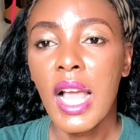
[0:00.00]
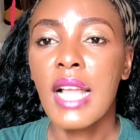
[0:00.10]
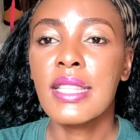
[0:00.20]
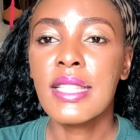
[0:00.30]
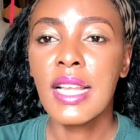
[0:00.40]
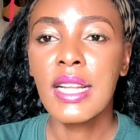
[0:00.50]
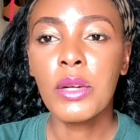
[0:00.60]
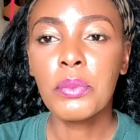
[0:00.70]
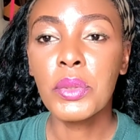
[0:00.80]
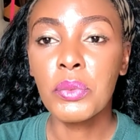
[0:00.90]
and then
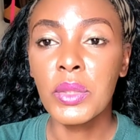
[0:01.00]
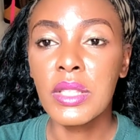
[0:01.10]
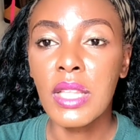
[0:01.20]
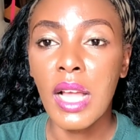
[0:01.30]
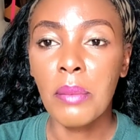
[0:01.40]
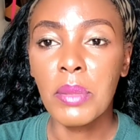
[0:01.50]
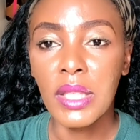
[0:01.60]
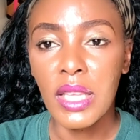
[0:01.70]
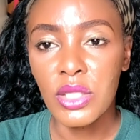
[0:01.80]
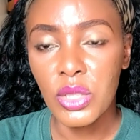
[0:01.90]
helping with the
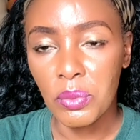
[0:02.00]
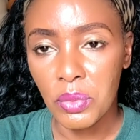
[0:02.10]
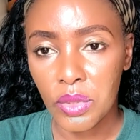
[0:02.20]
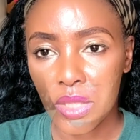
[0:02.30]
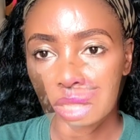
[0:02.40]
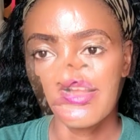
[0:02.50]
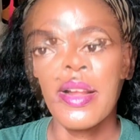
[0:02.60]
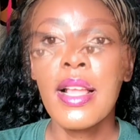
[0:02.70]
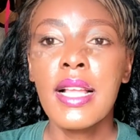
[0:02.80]
application process.